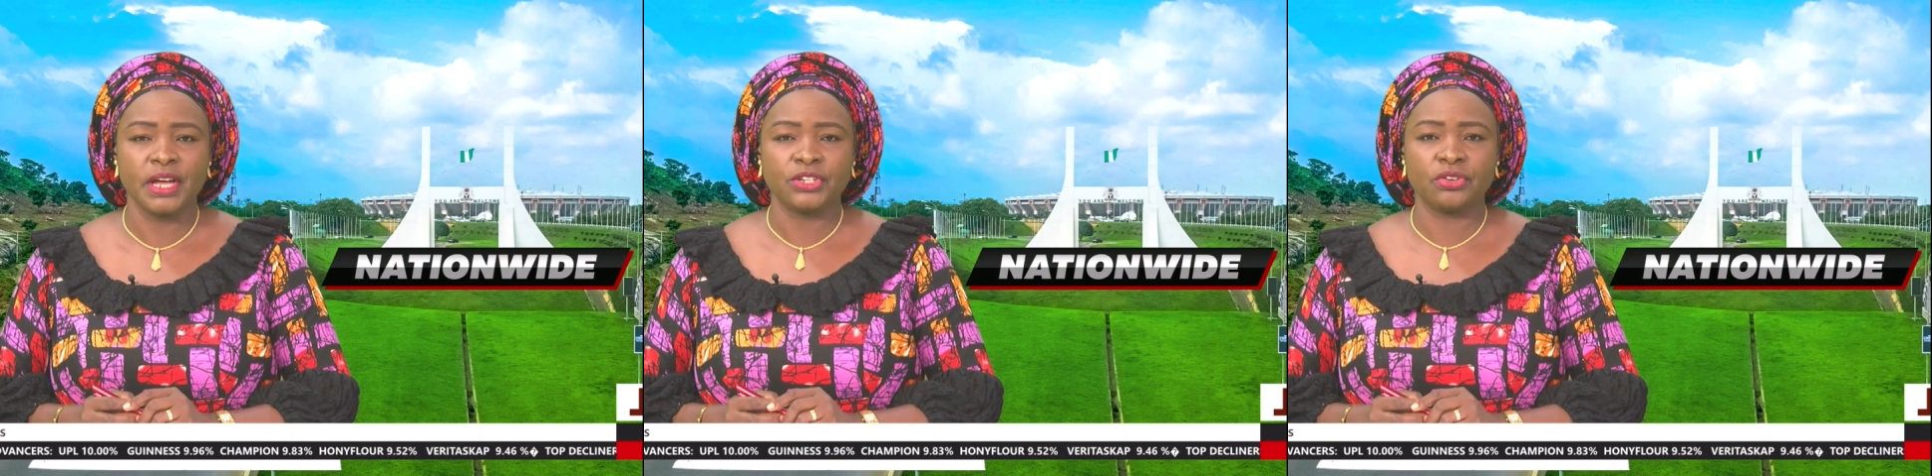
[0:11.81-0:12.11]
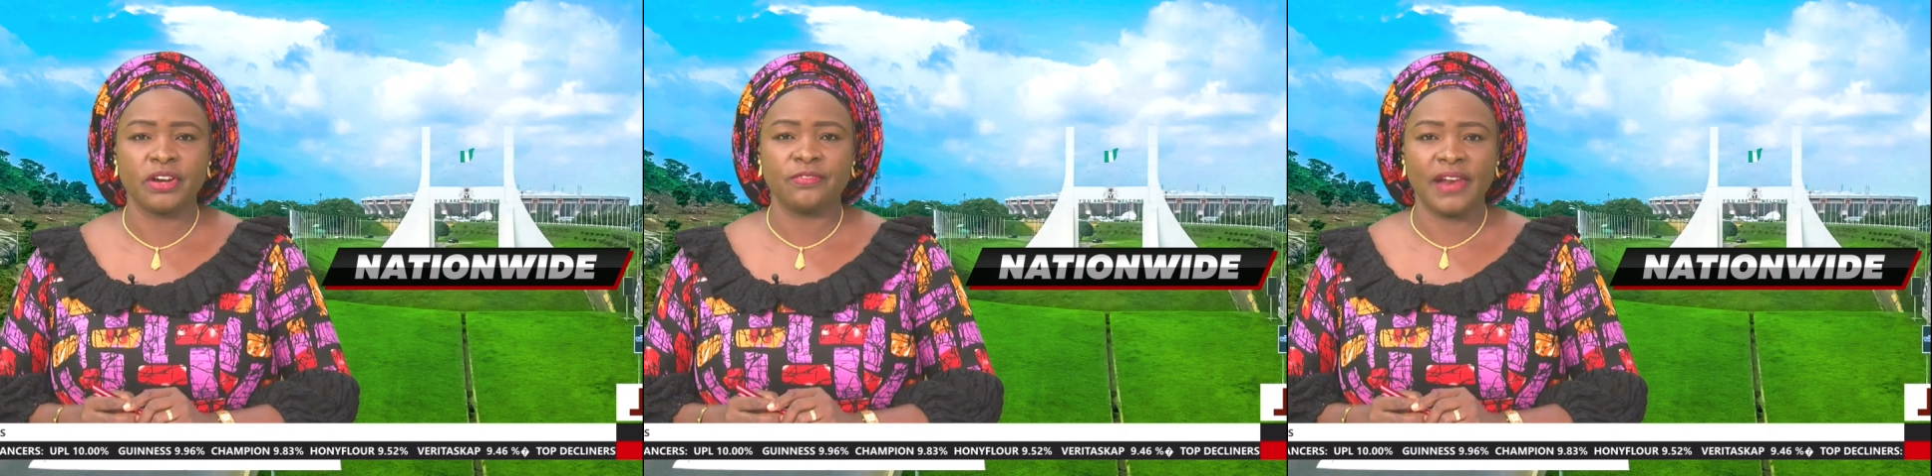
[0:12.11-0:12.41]

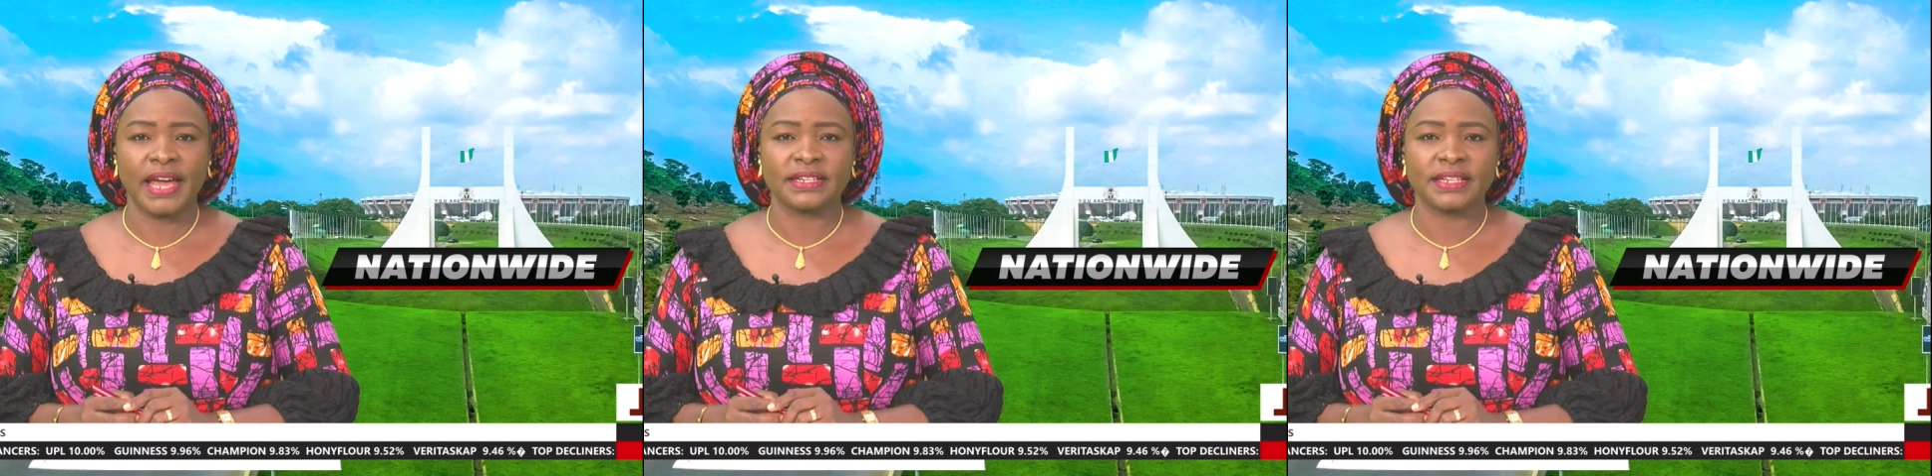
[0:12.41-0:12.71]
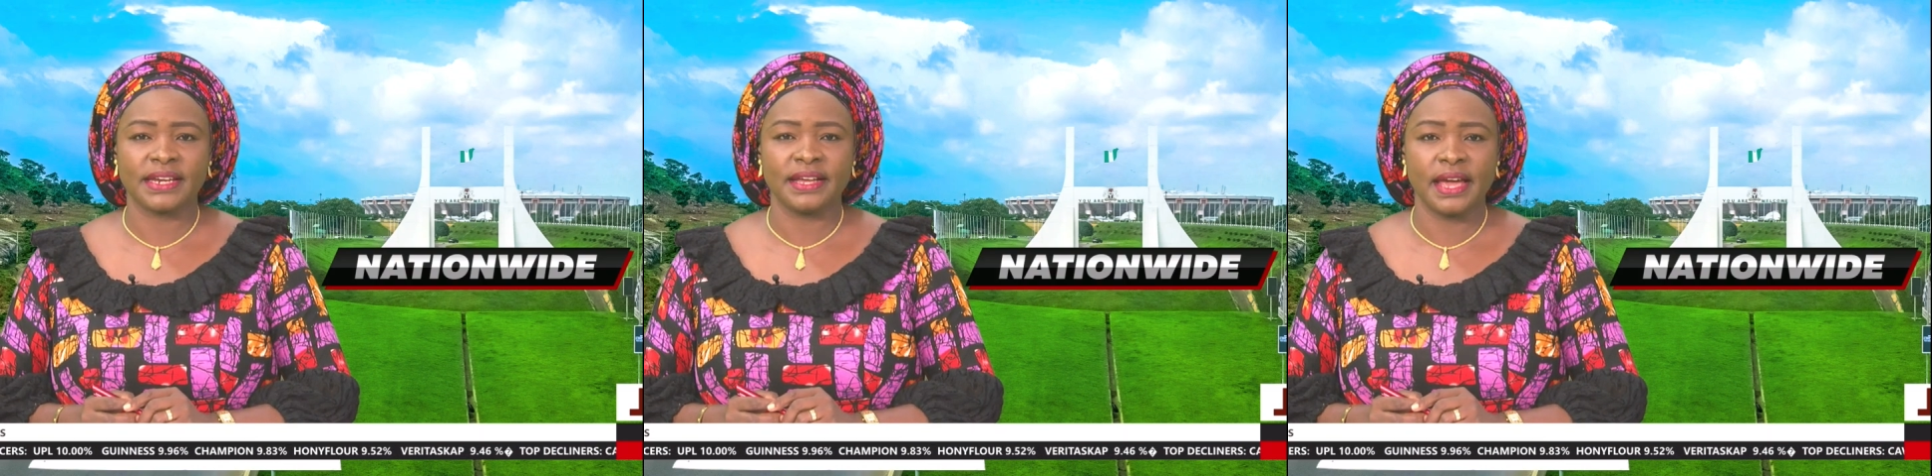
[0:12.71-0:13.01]
to
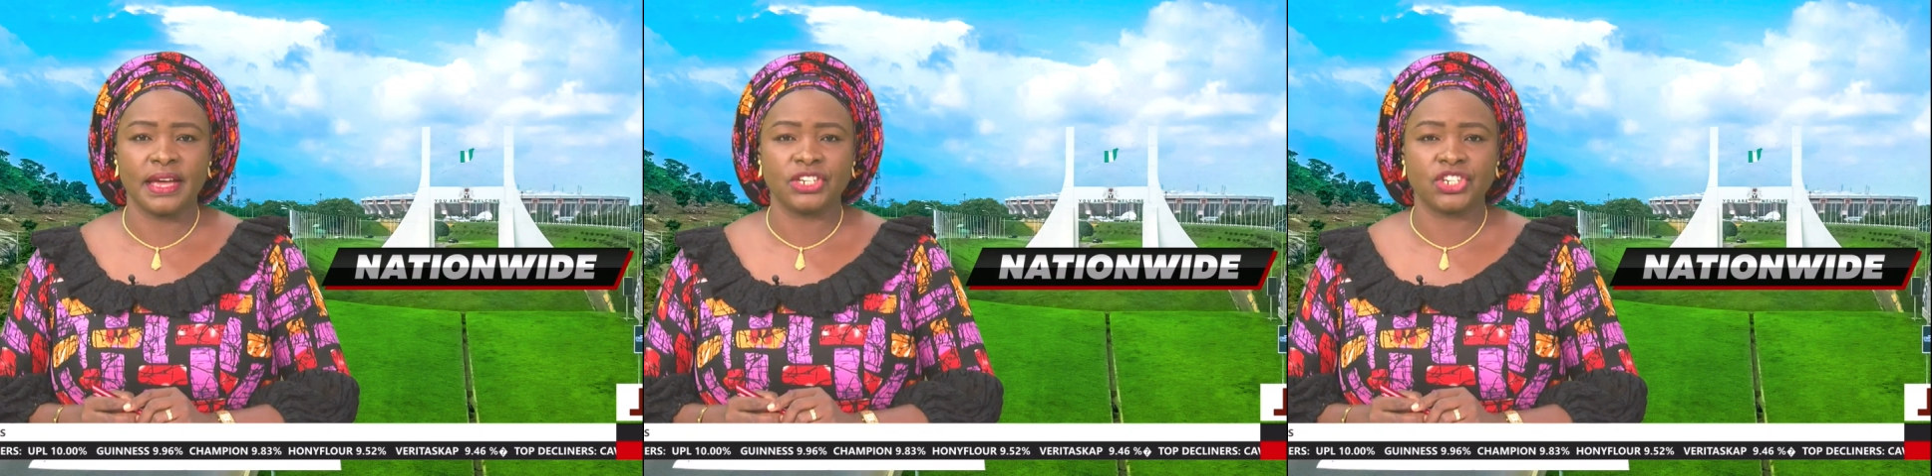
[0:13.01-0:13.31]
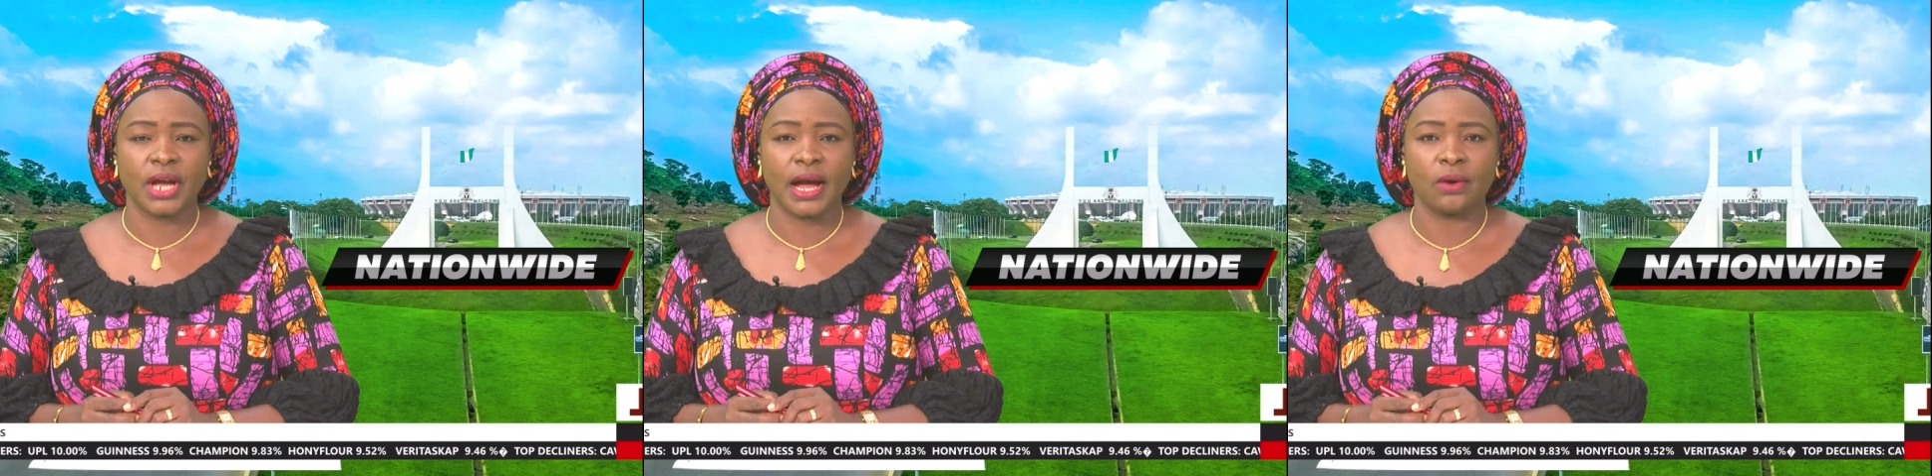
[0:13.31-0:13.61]
reflect and
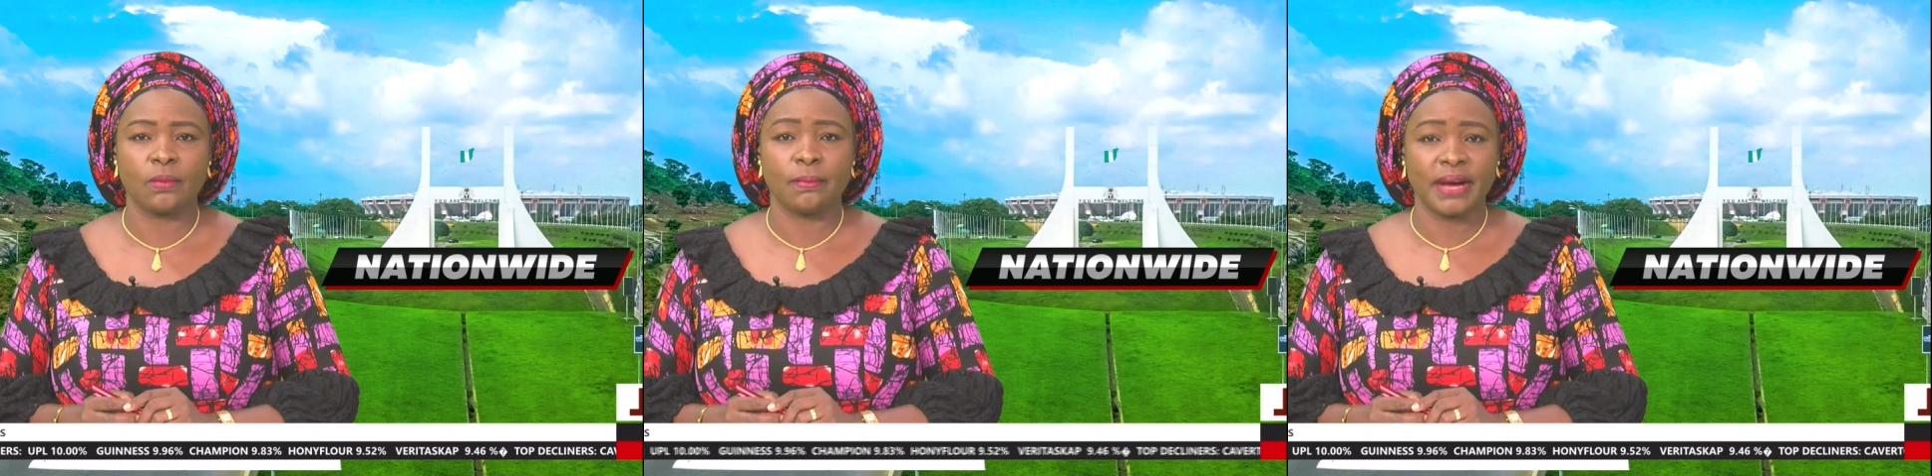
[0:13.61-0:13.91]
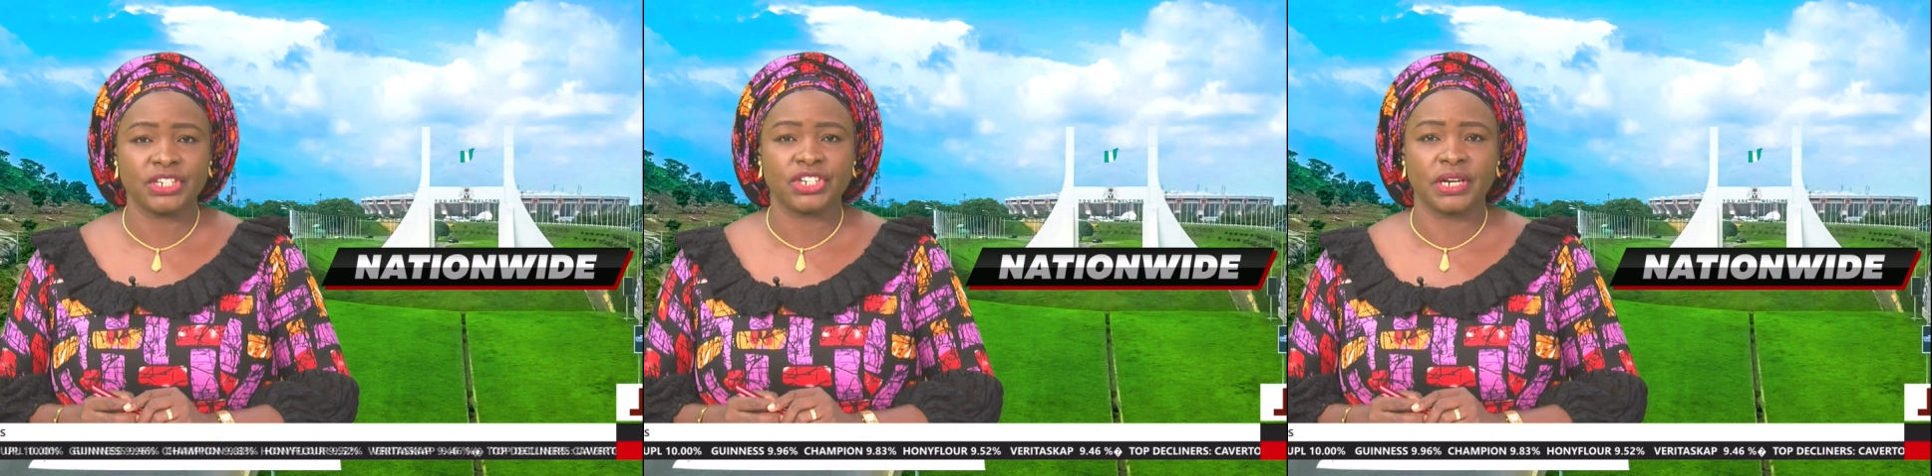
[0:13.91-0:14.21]
gauge how
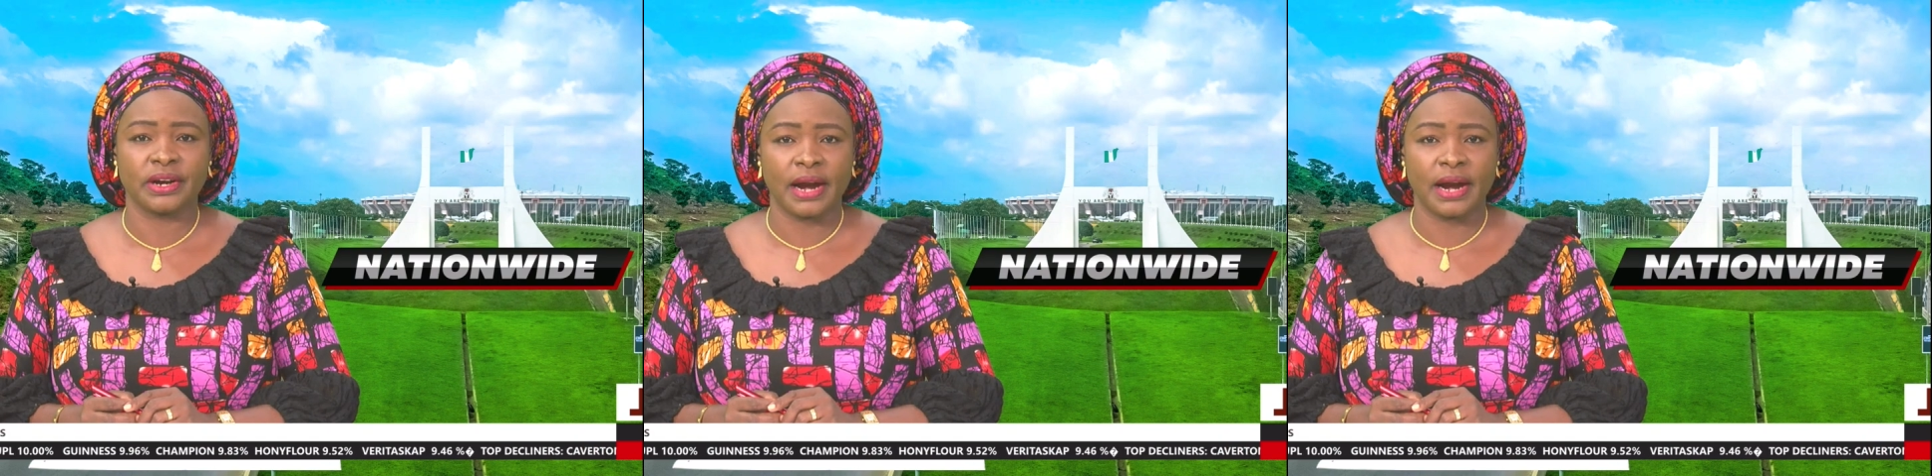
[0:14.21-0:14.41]
much